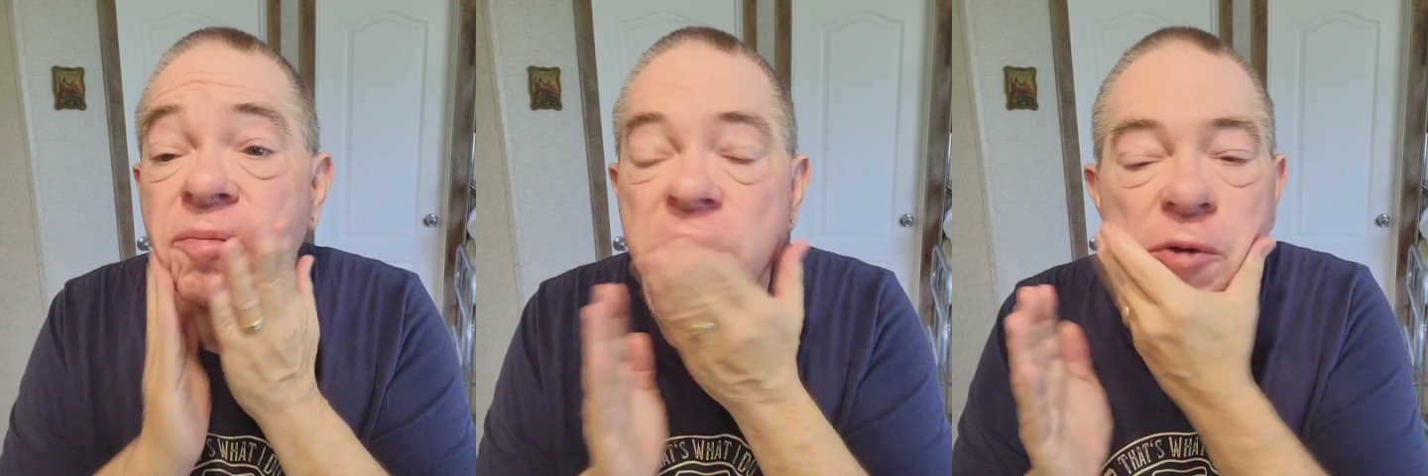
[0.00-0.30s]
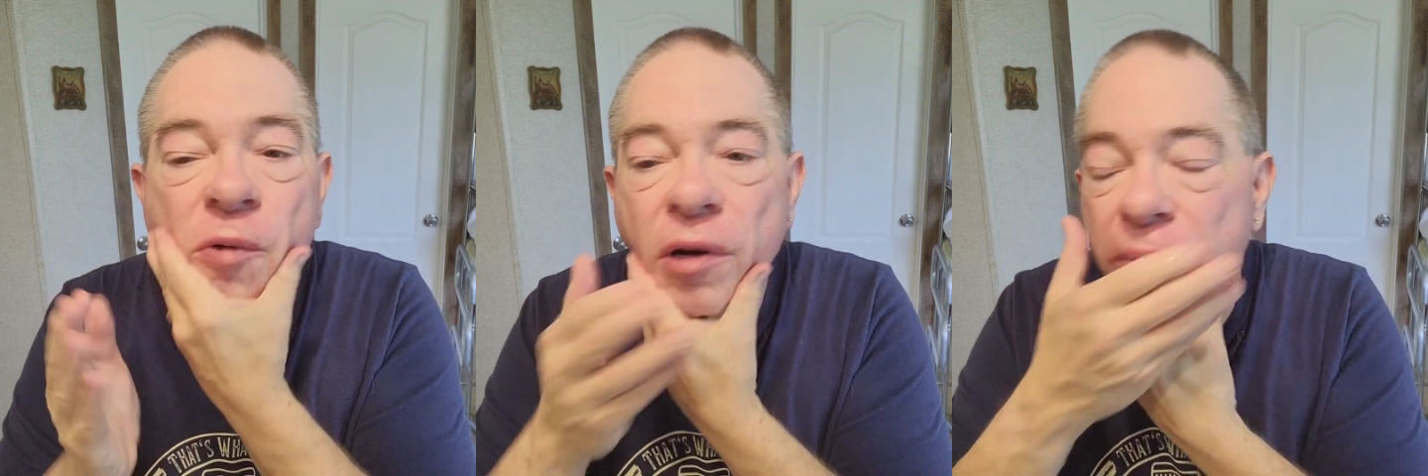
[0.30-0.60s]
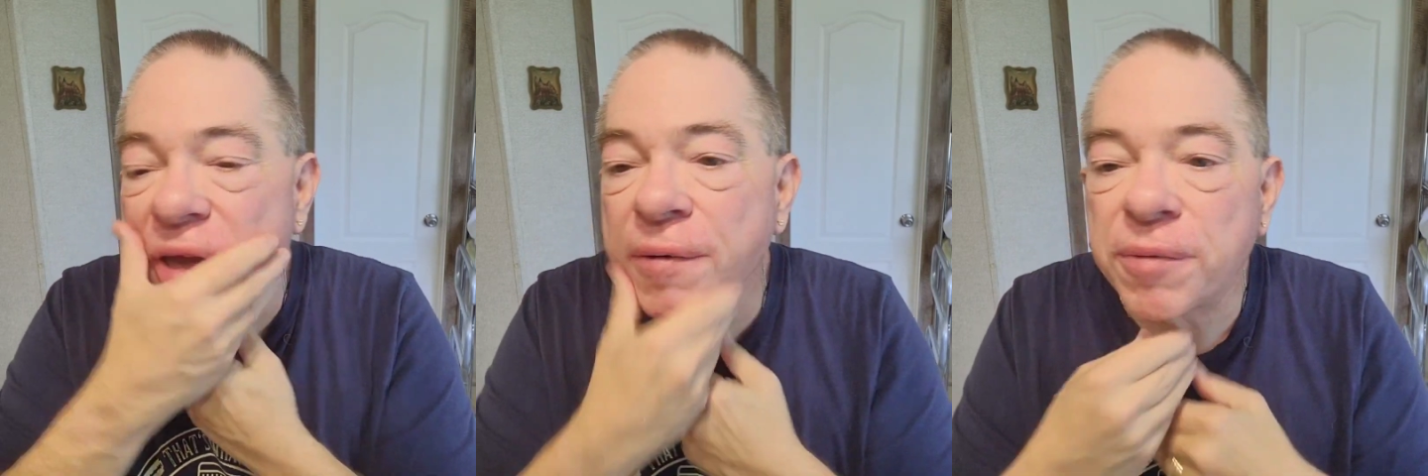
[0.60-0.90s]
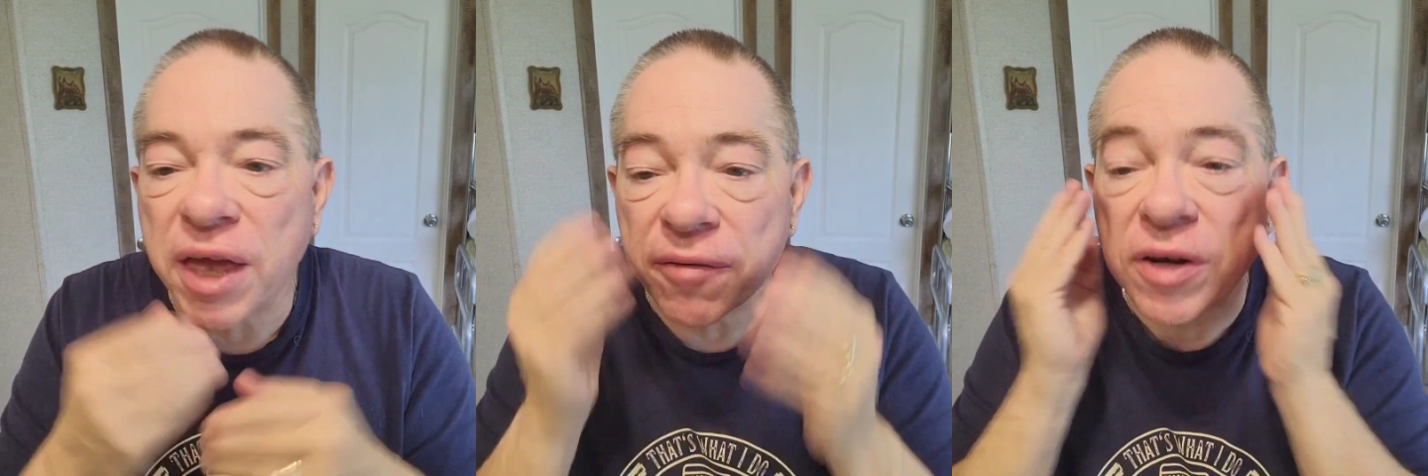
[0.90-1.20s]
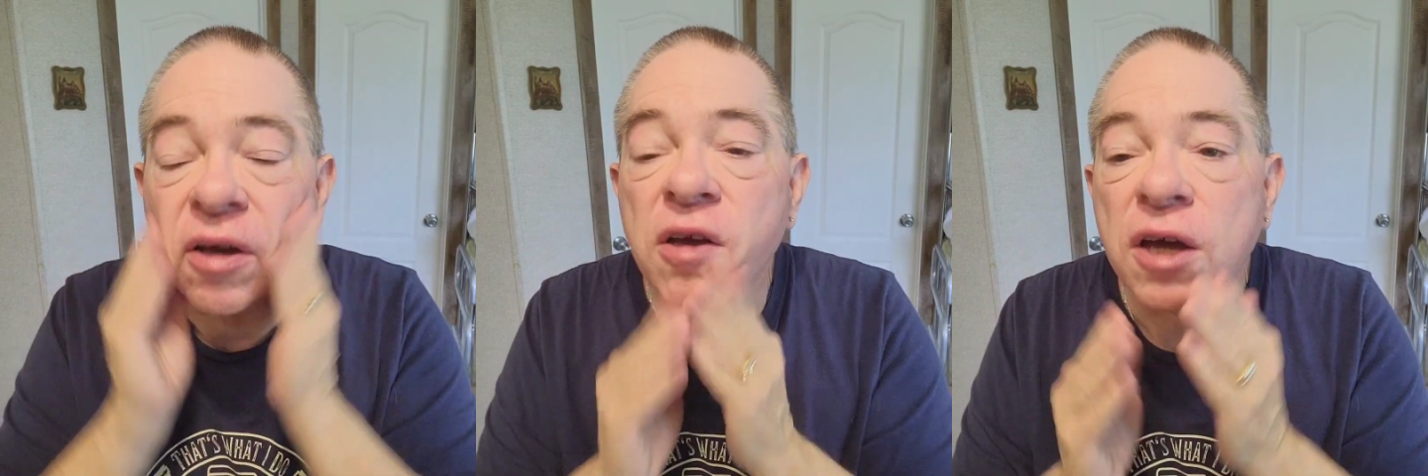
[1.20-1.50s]
You want to be able to have
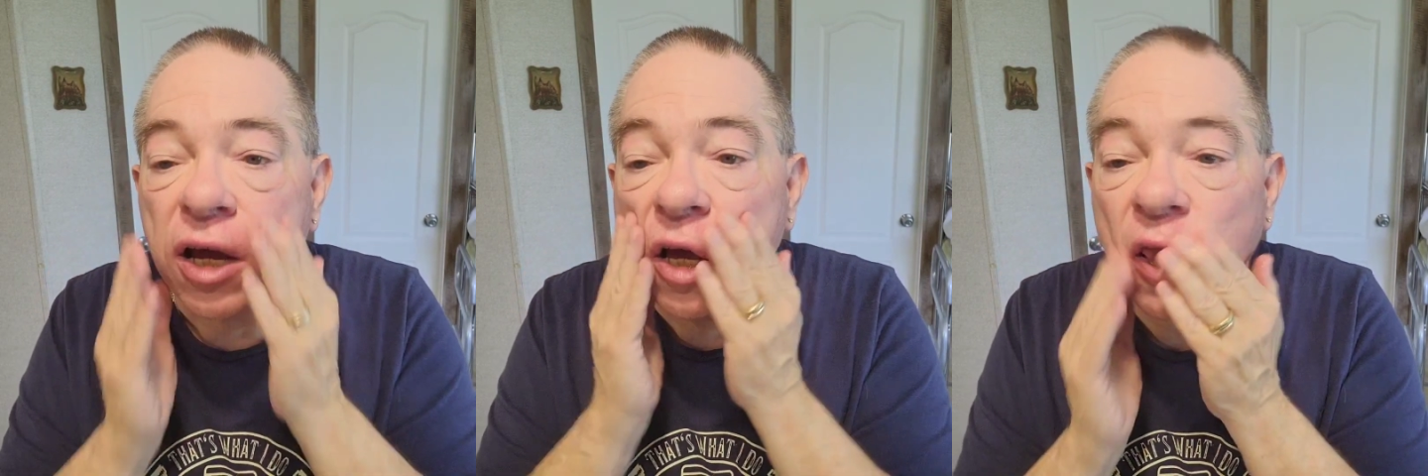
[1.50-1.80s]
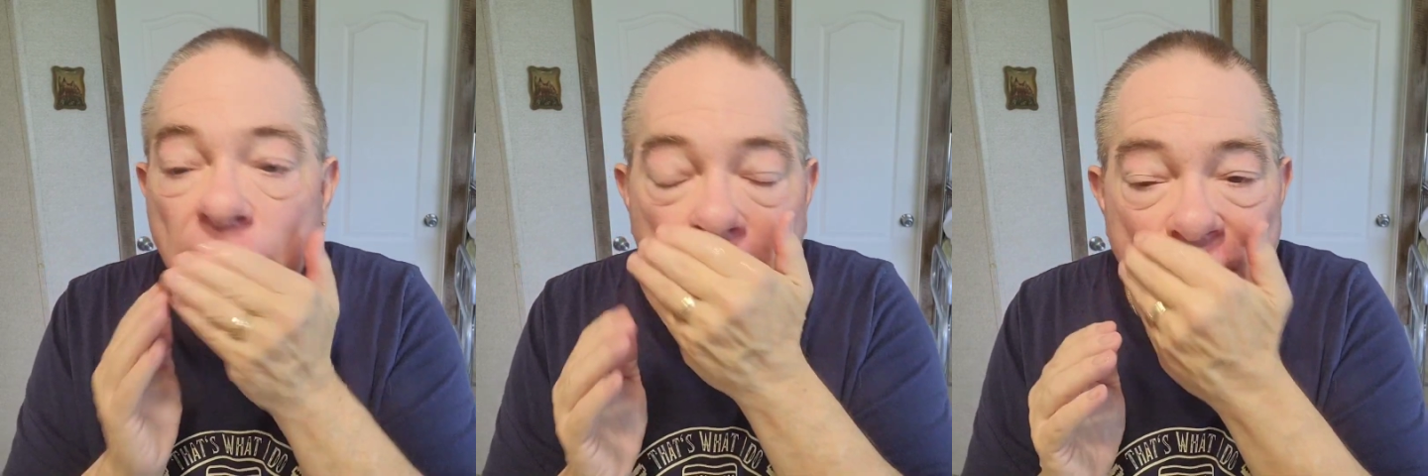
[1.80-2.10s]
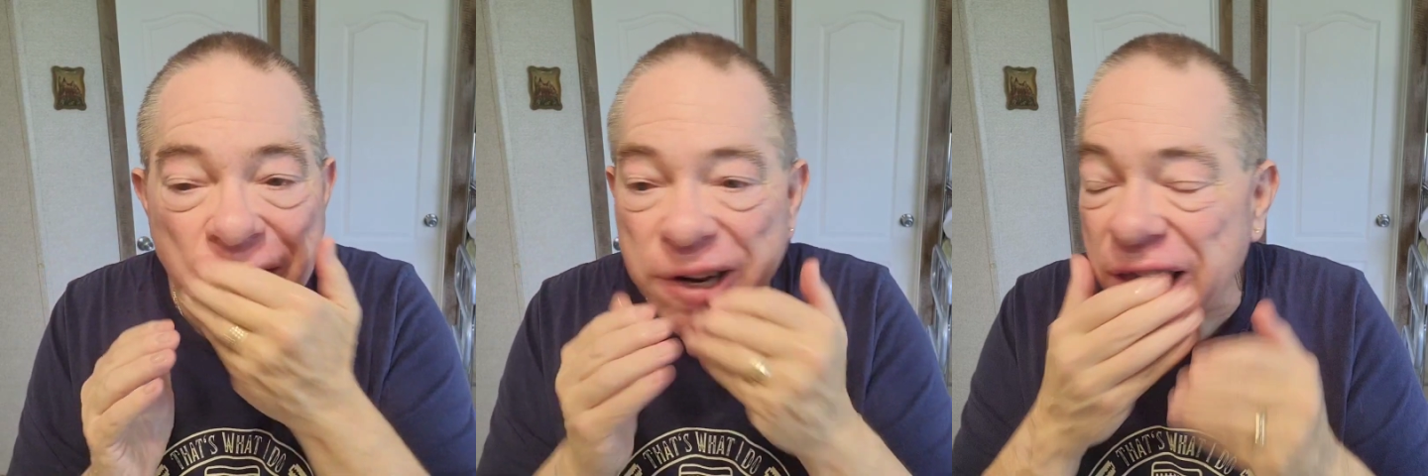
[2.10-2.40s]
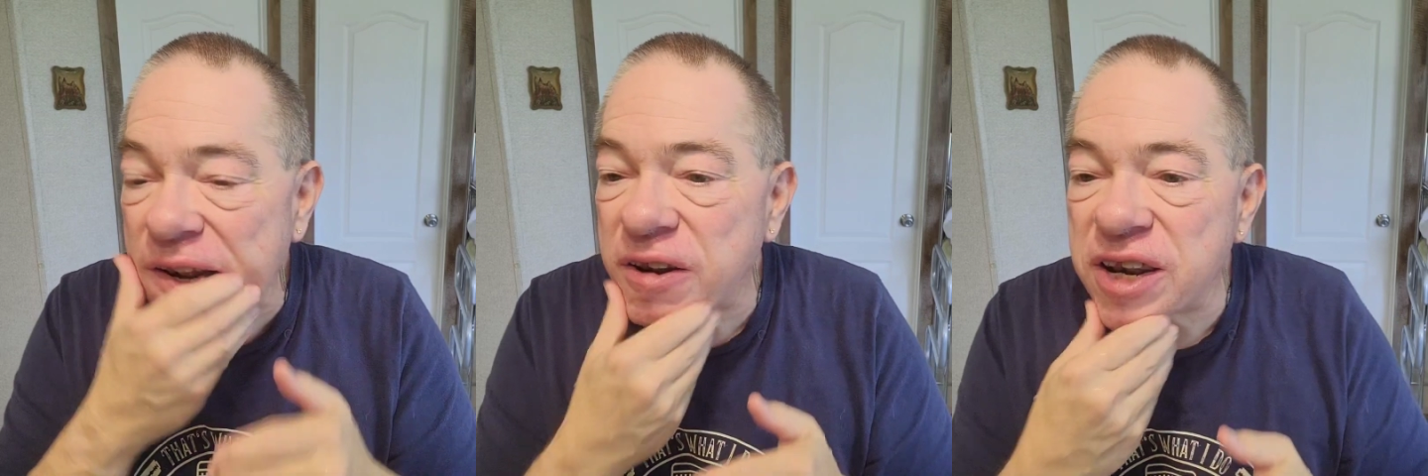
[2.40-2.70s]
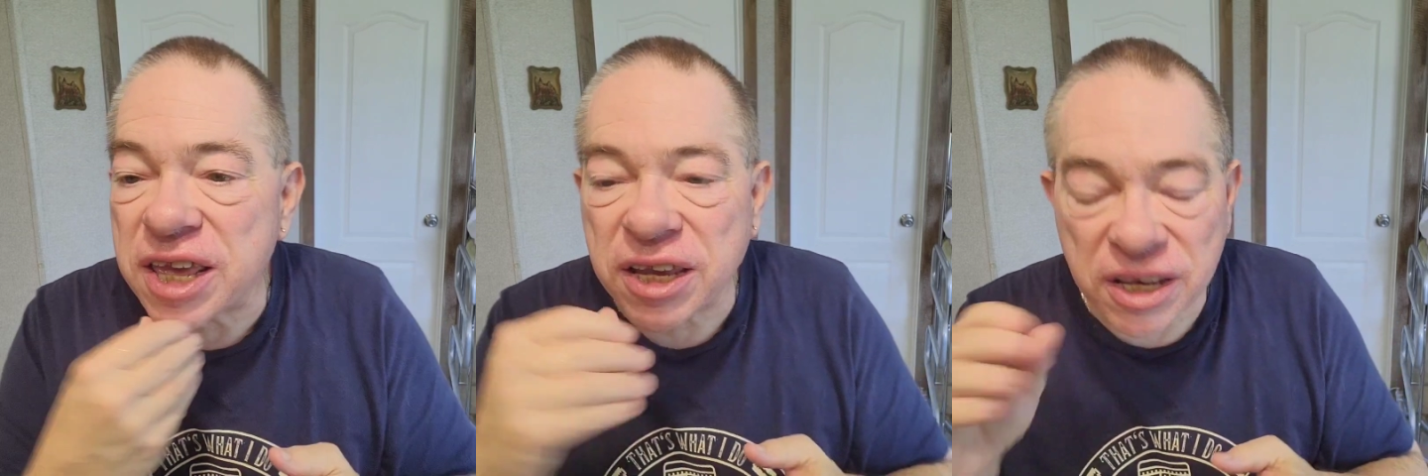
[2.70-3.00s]
it glide and not
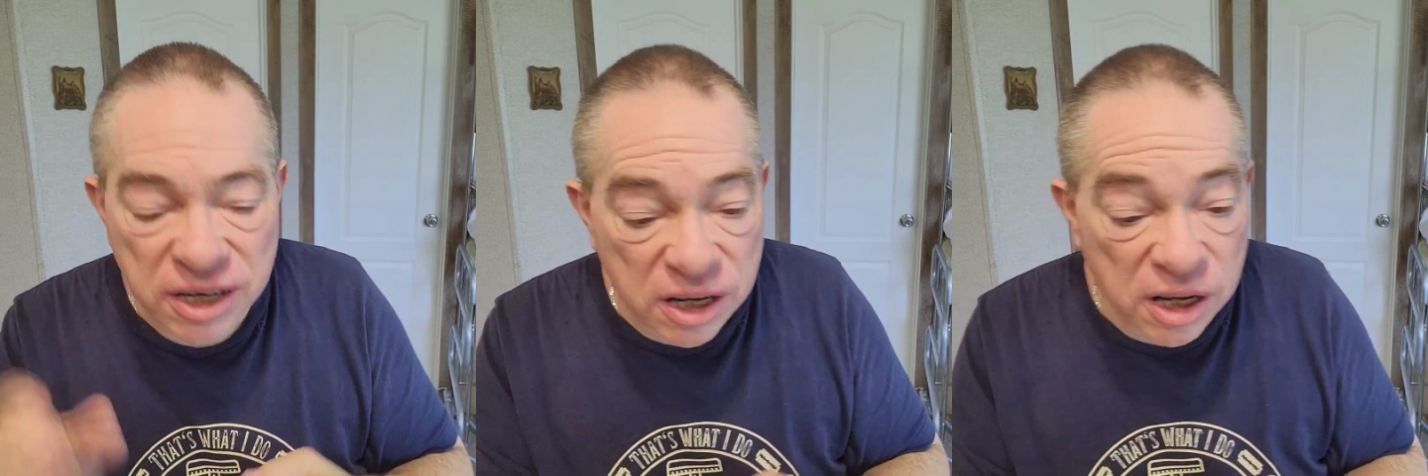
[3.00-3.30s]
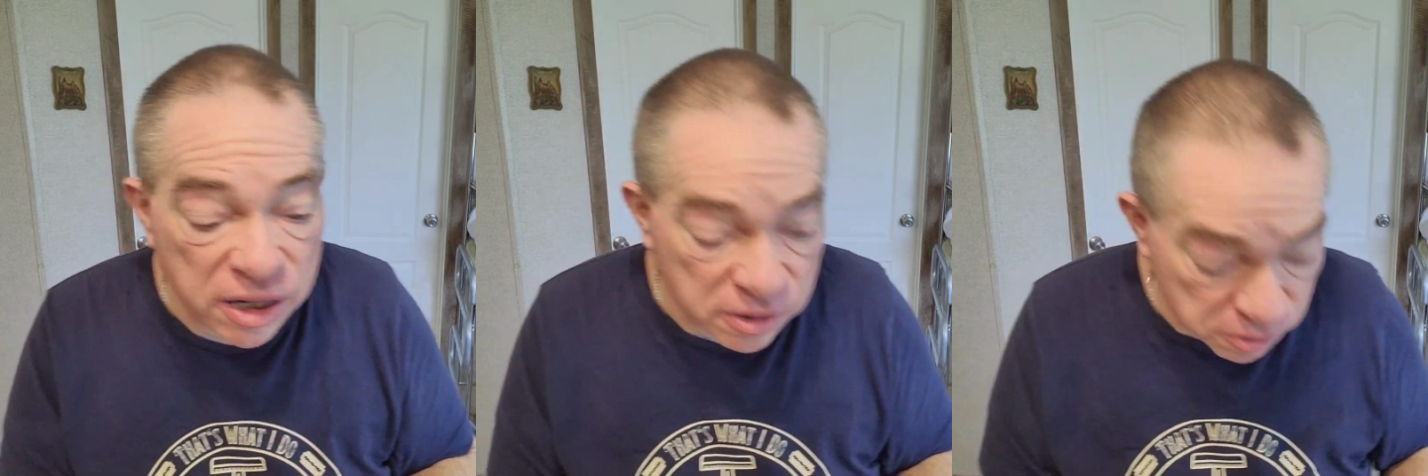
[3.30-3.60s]
nick and cut and